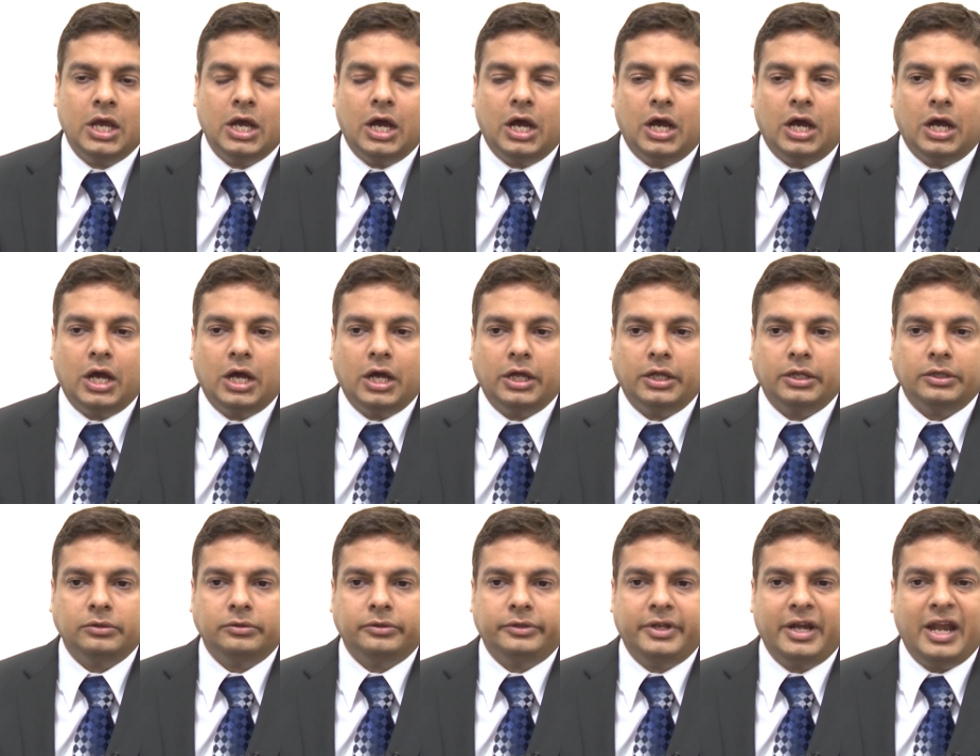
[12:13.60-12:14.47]
uh,
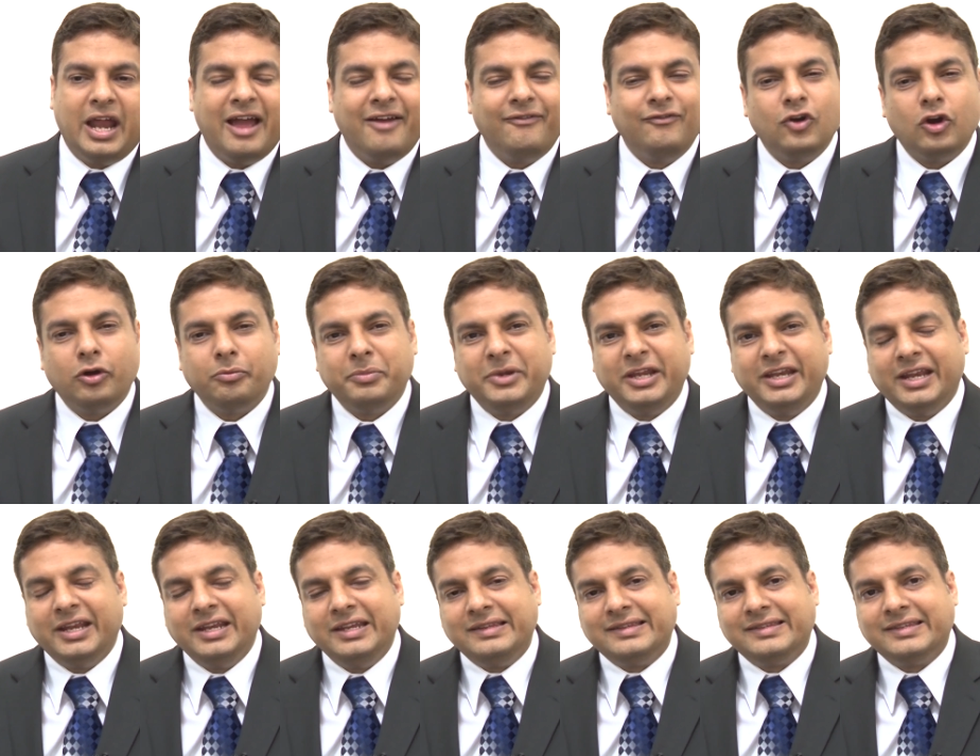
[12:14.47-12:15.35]
there have not
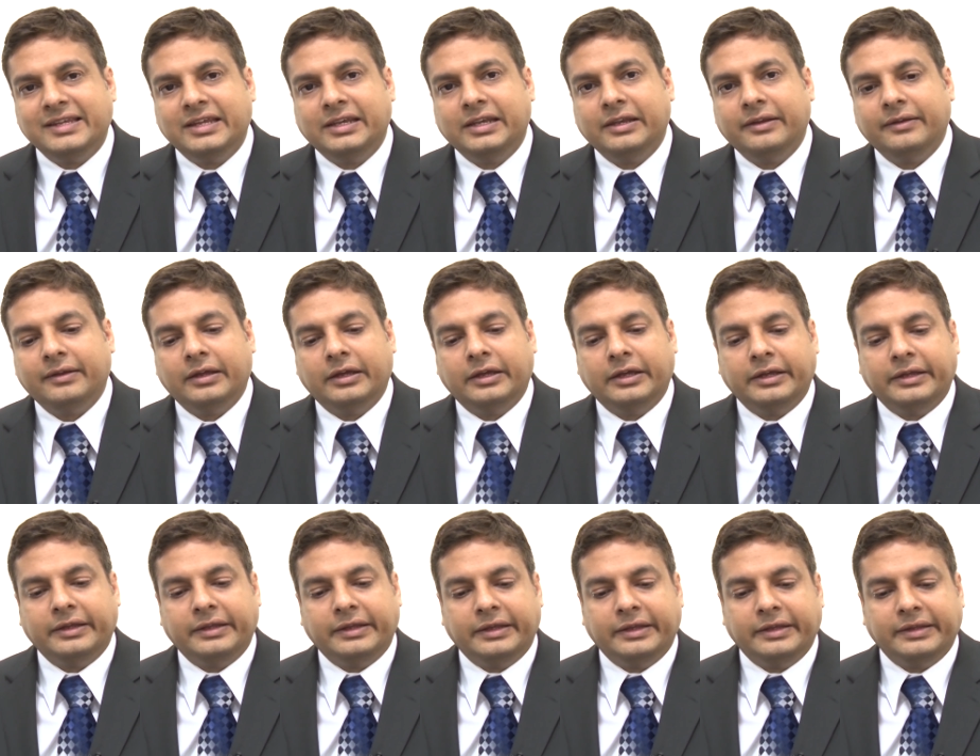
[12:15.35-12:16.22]
been any uh,
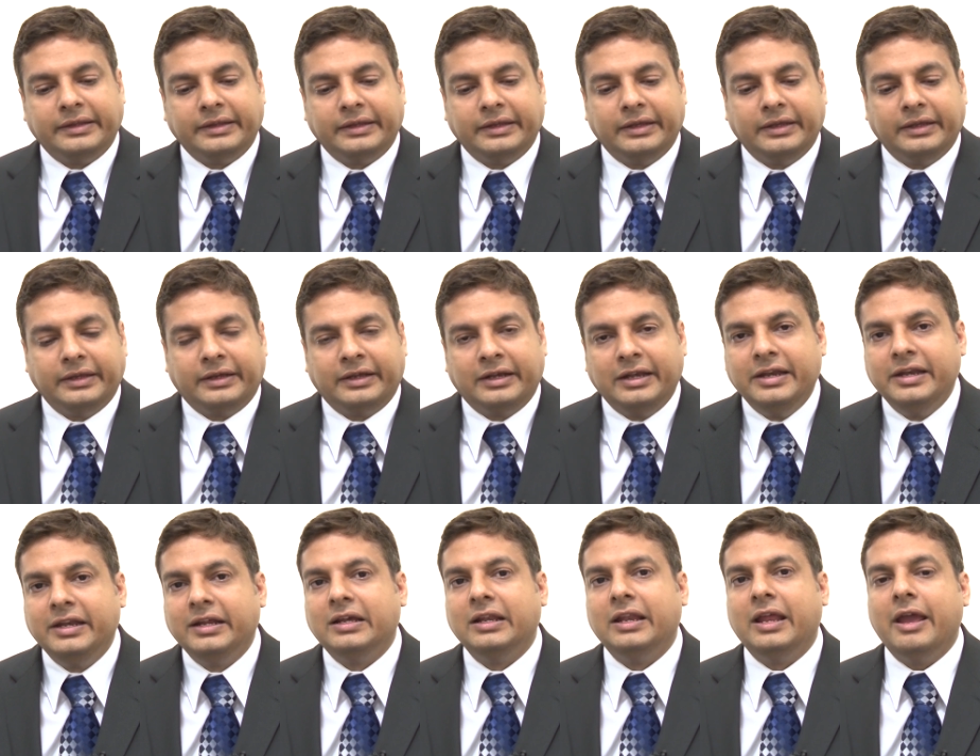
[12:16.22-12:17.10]
uh,
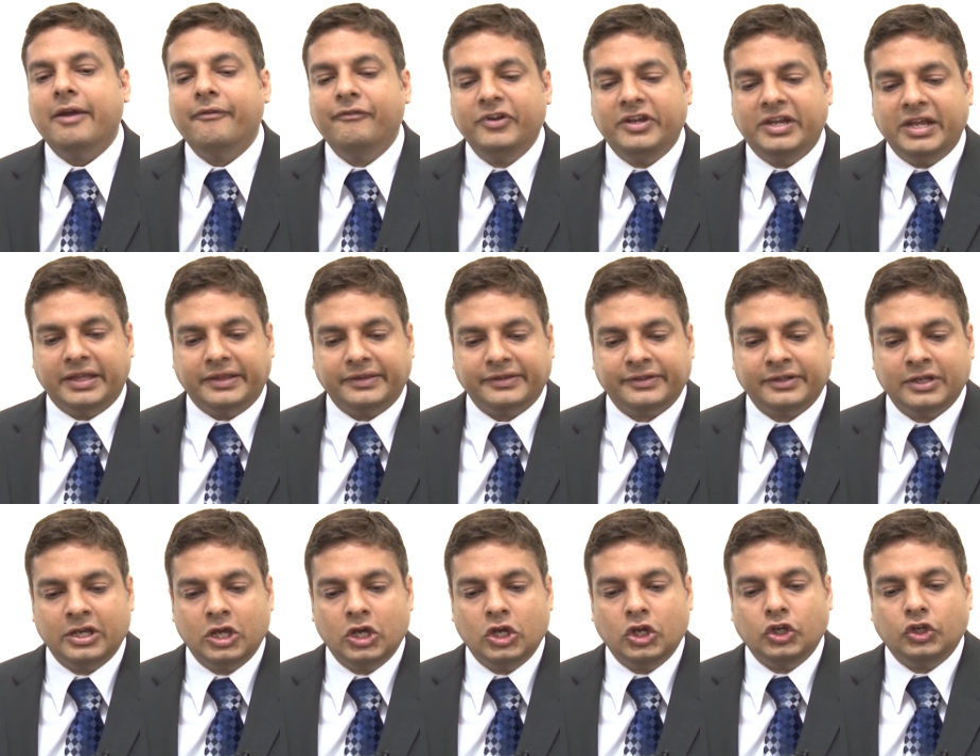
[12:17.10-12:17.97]
clinical evidence
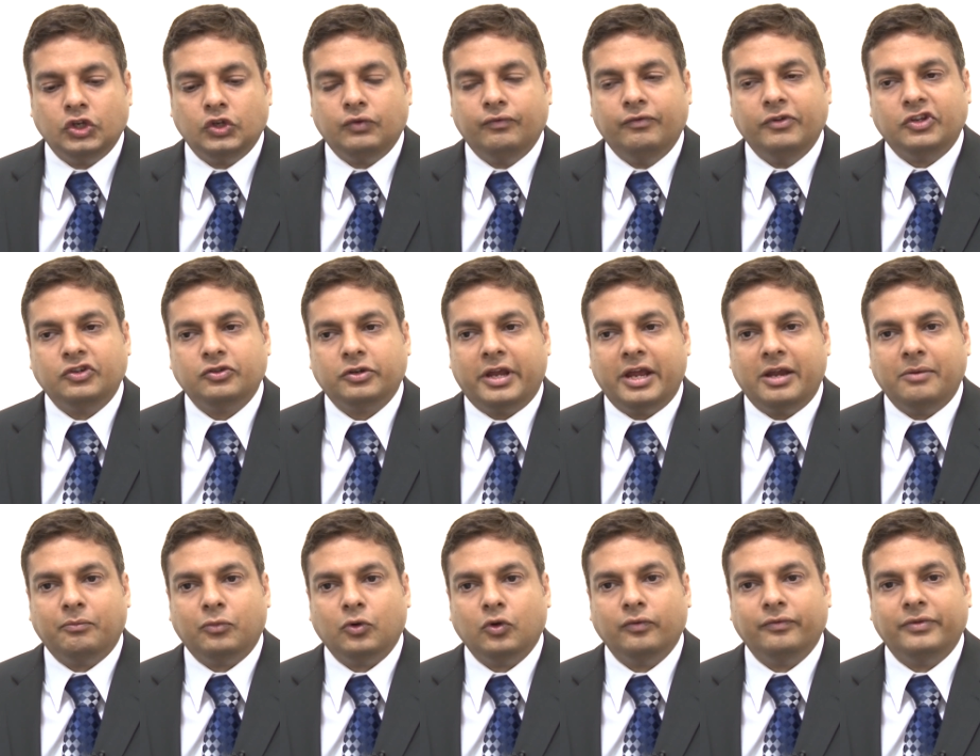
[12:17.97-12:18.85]
which
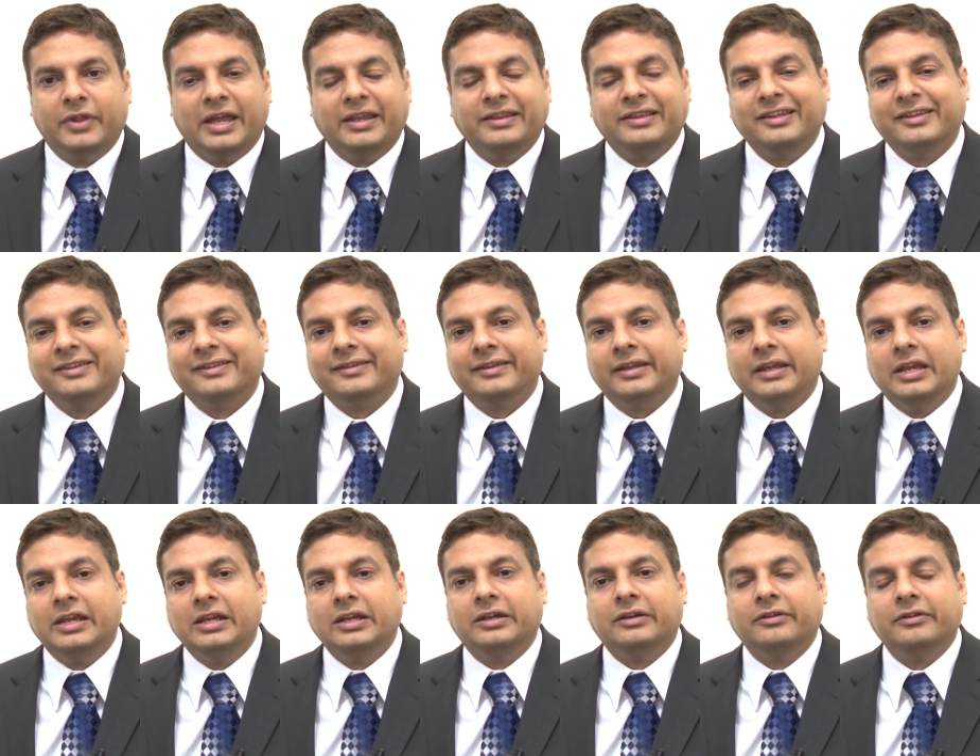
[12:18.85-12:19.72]
can prove that this
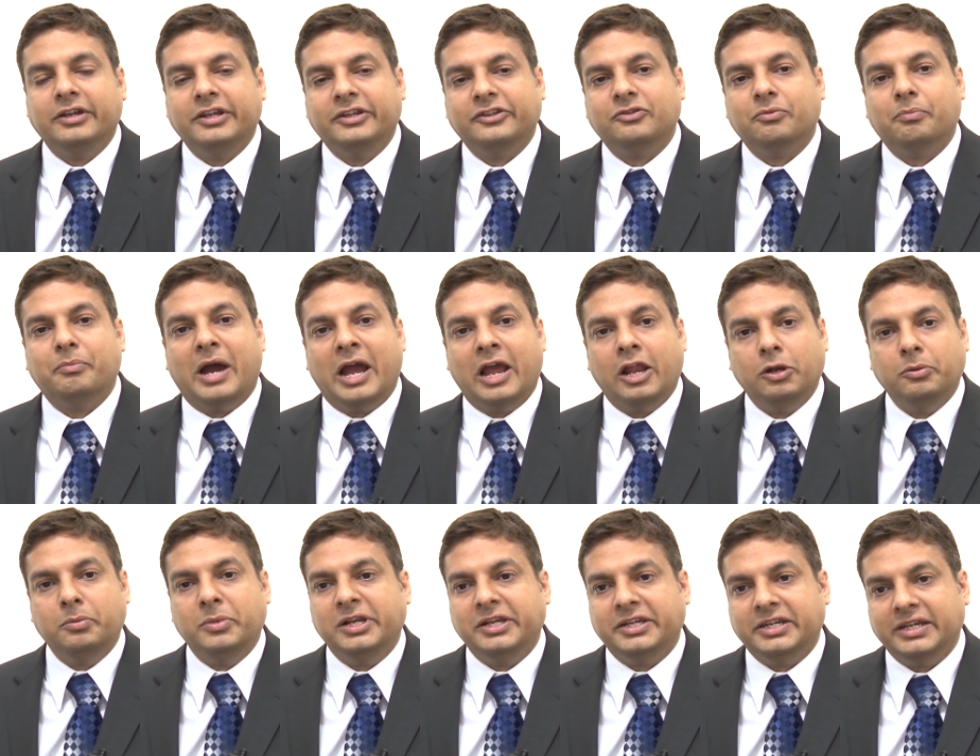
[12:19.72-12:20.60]
increased
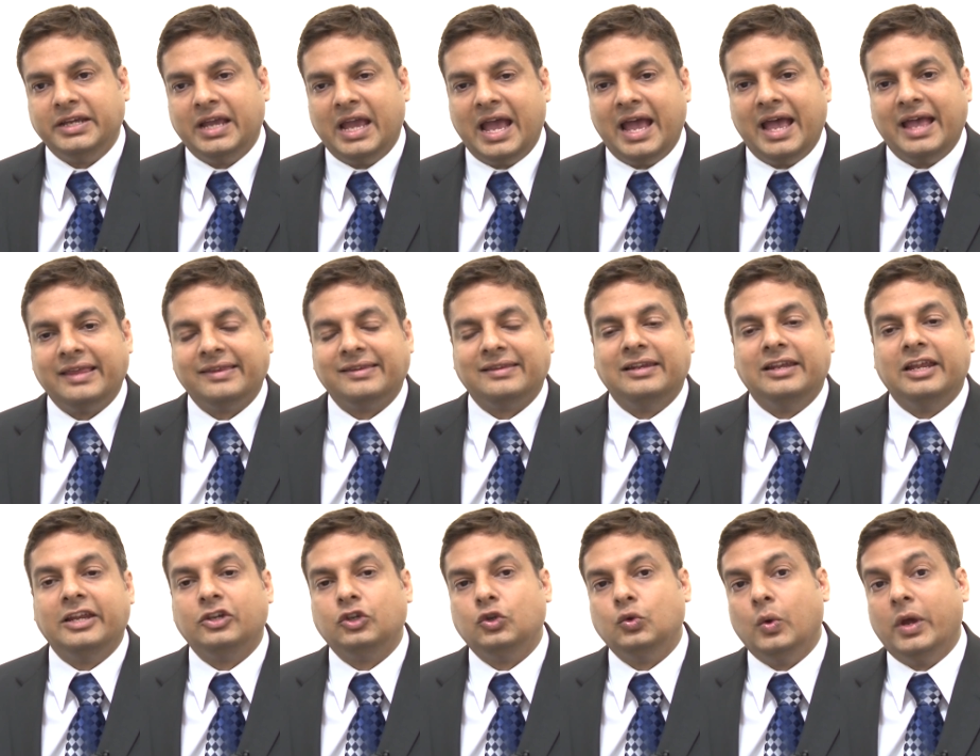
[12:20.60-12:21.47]
bioavailability has
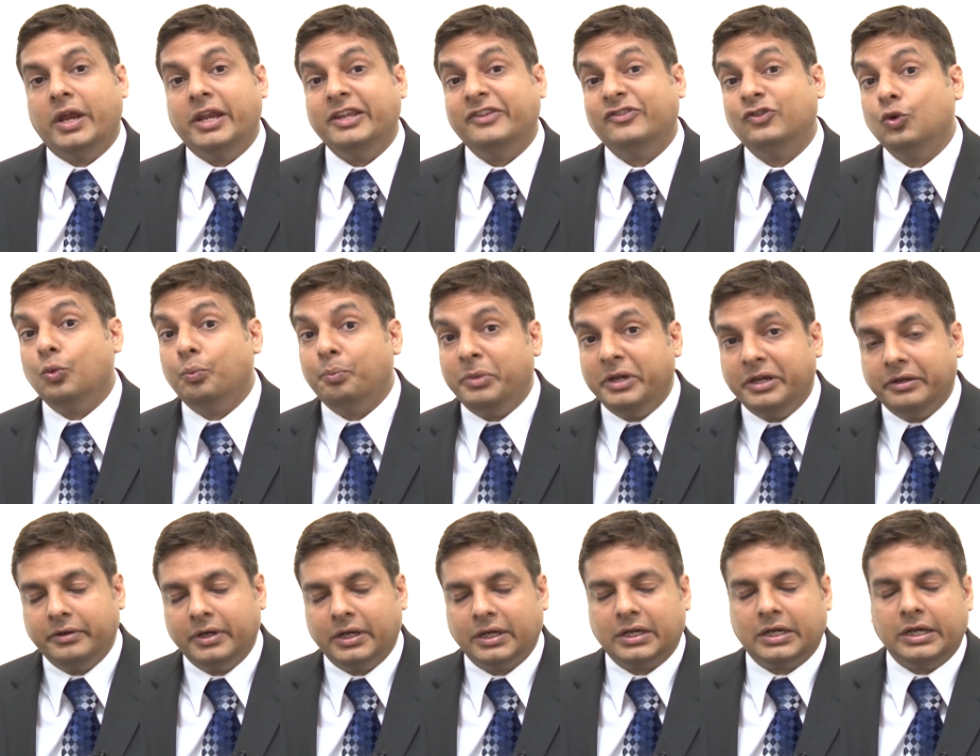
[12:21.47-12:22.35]
led to any
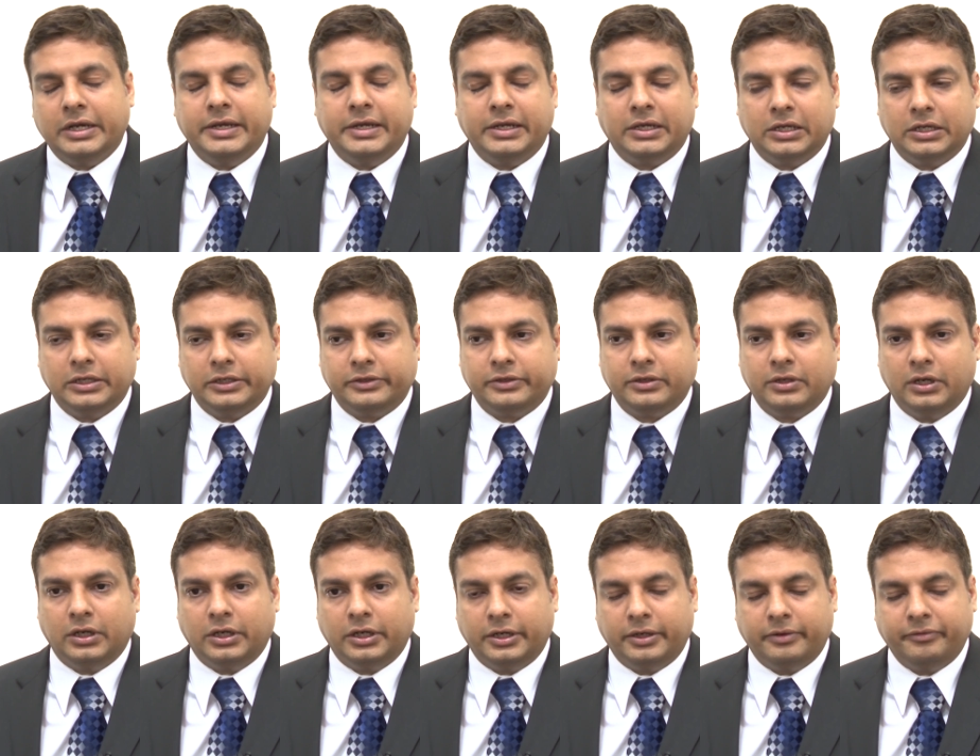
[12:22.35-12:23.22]
superior clinical
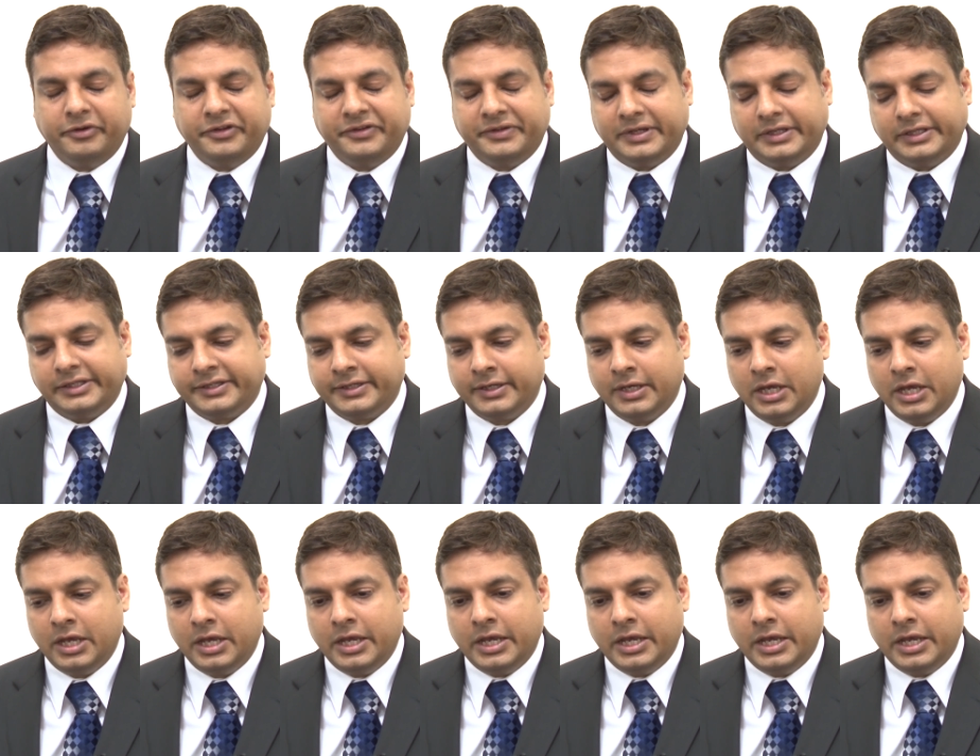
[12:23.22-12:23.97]
uh, results.